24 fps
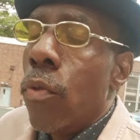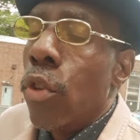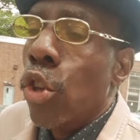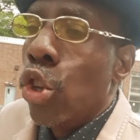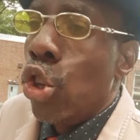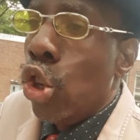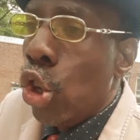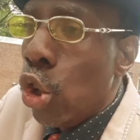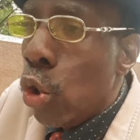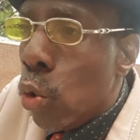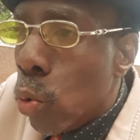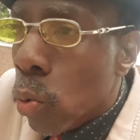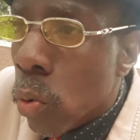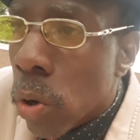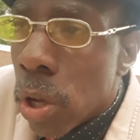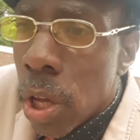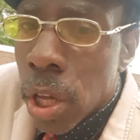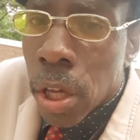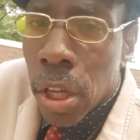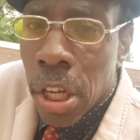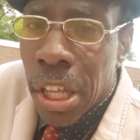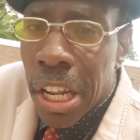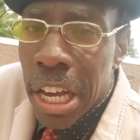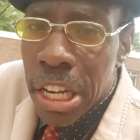you.
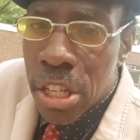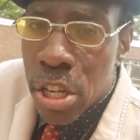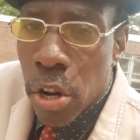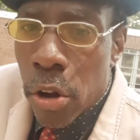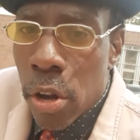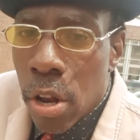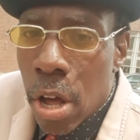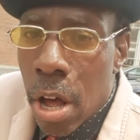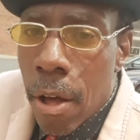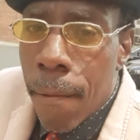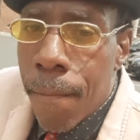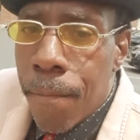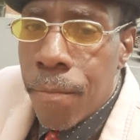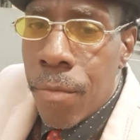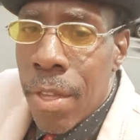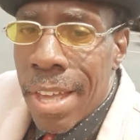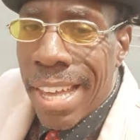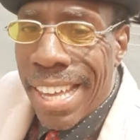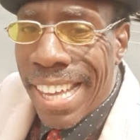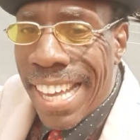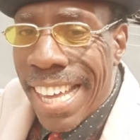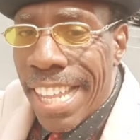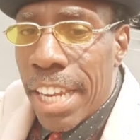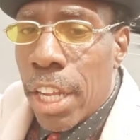He doesn't love
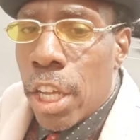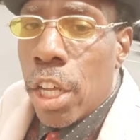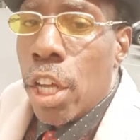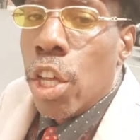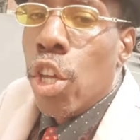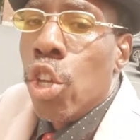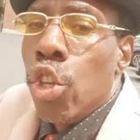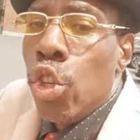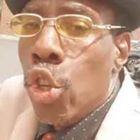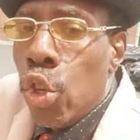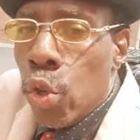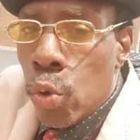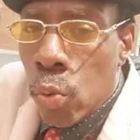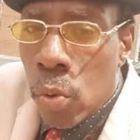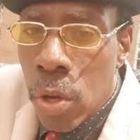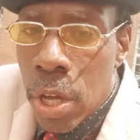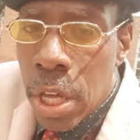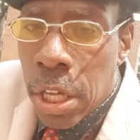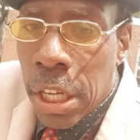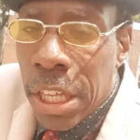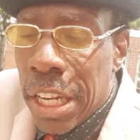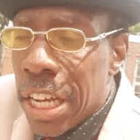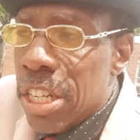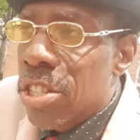the inner you.
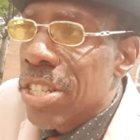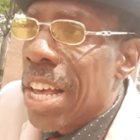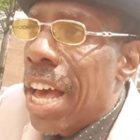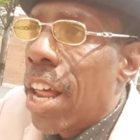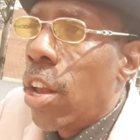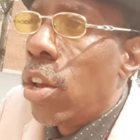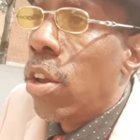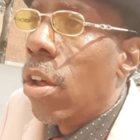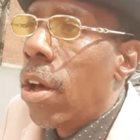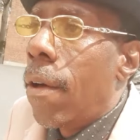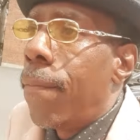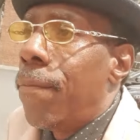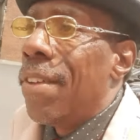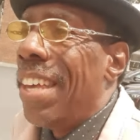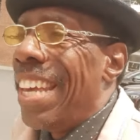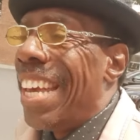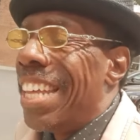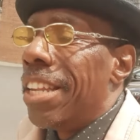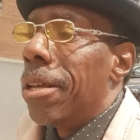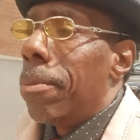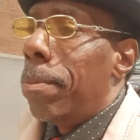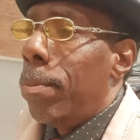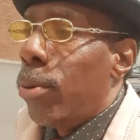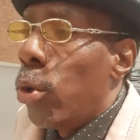He does not love the
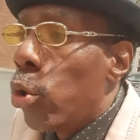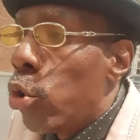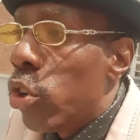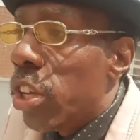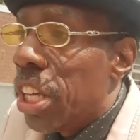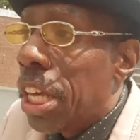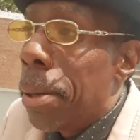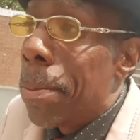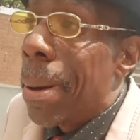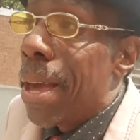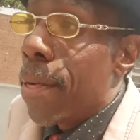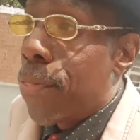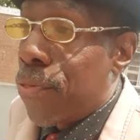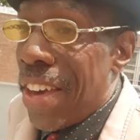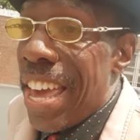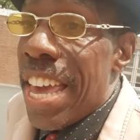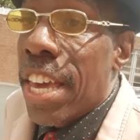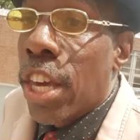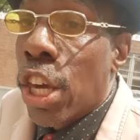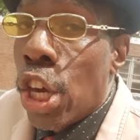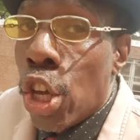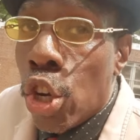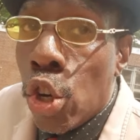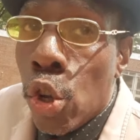inner beauty. He may
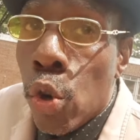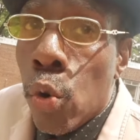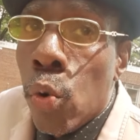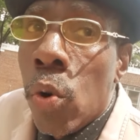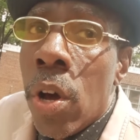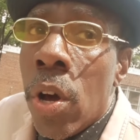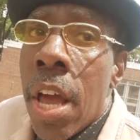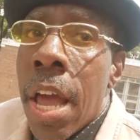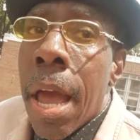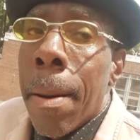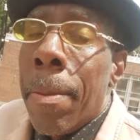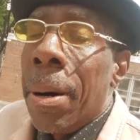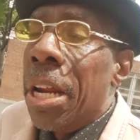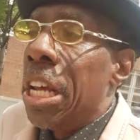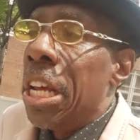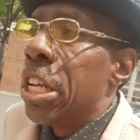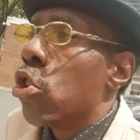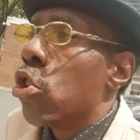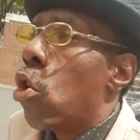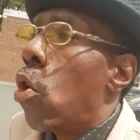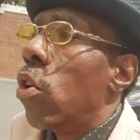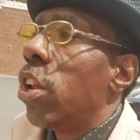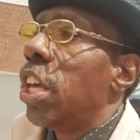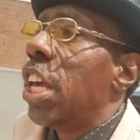think he do, but
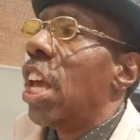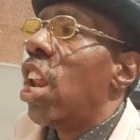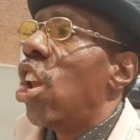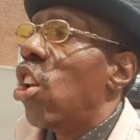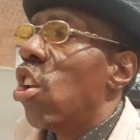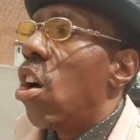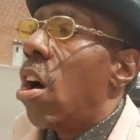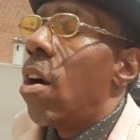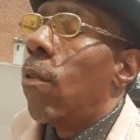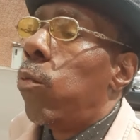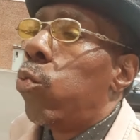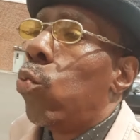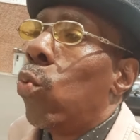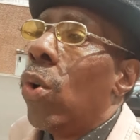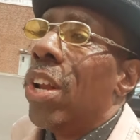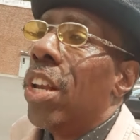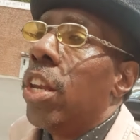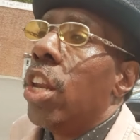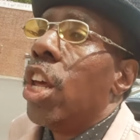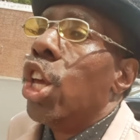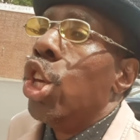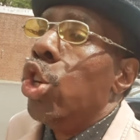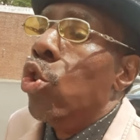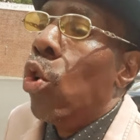he's only in love with
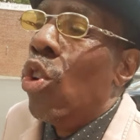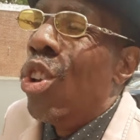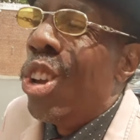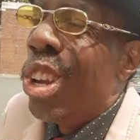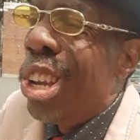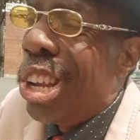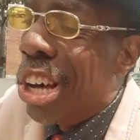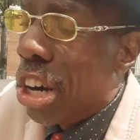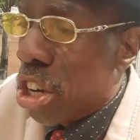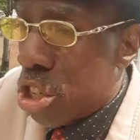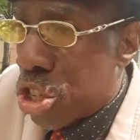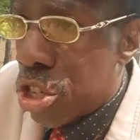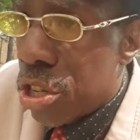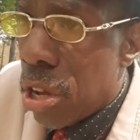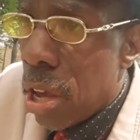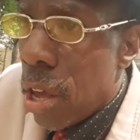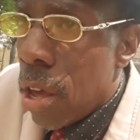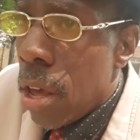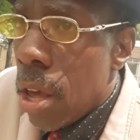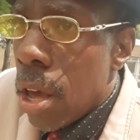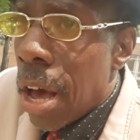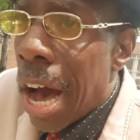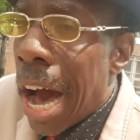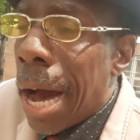your looks,
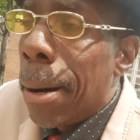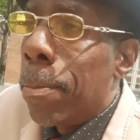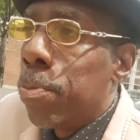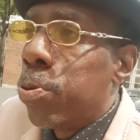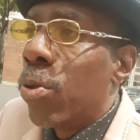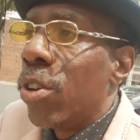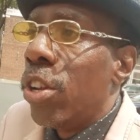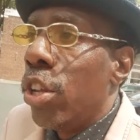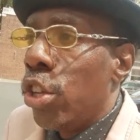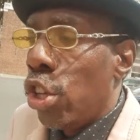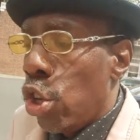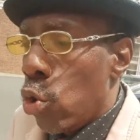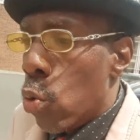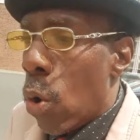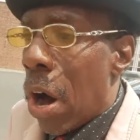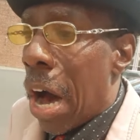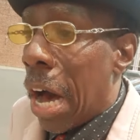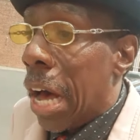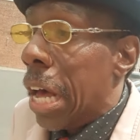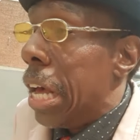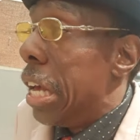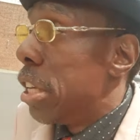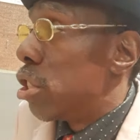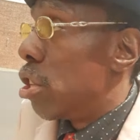how pretty you are.
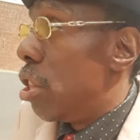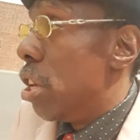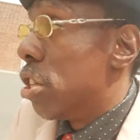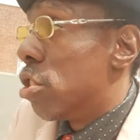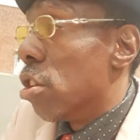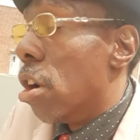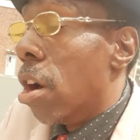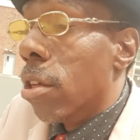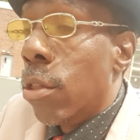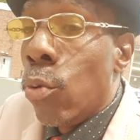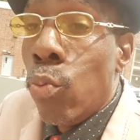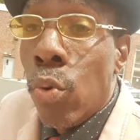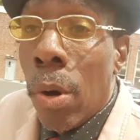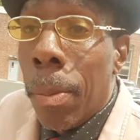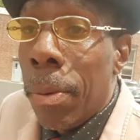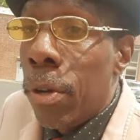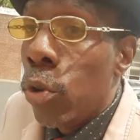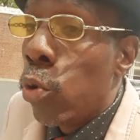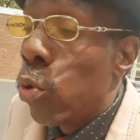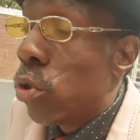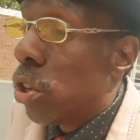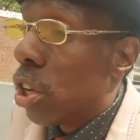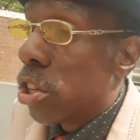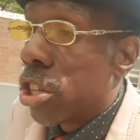So there's other women
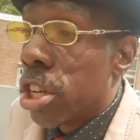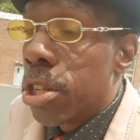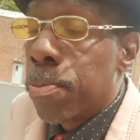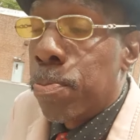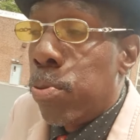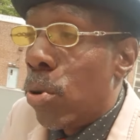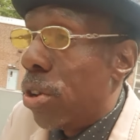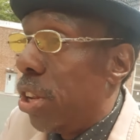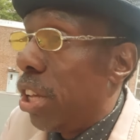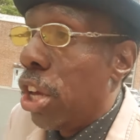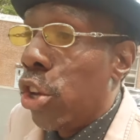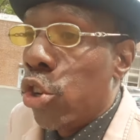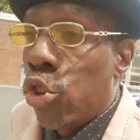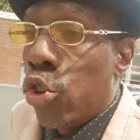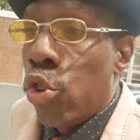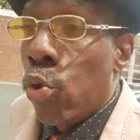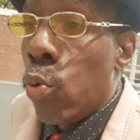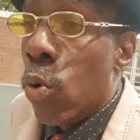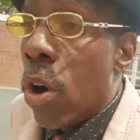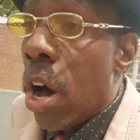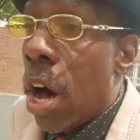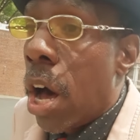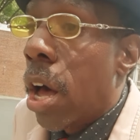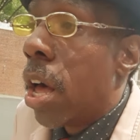who just as pretty as
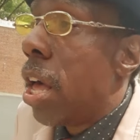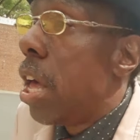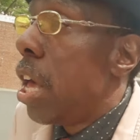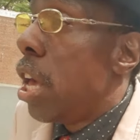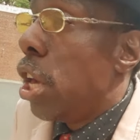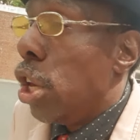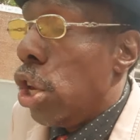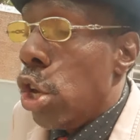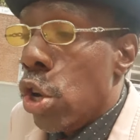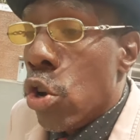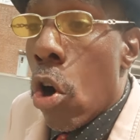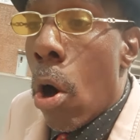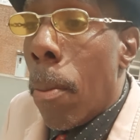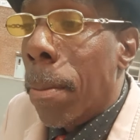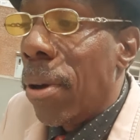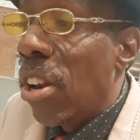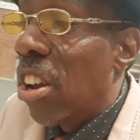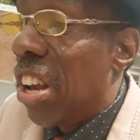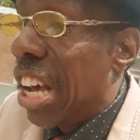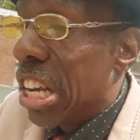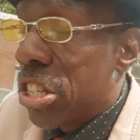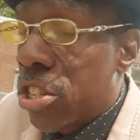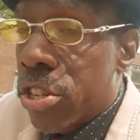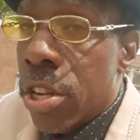you are. He gonna be
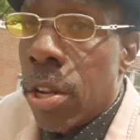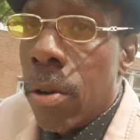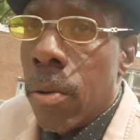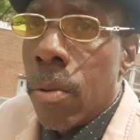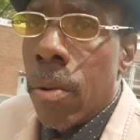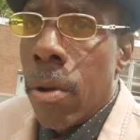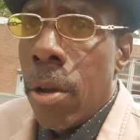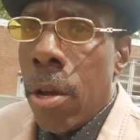lusting.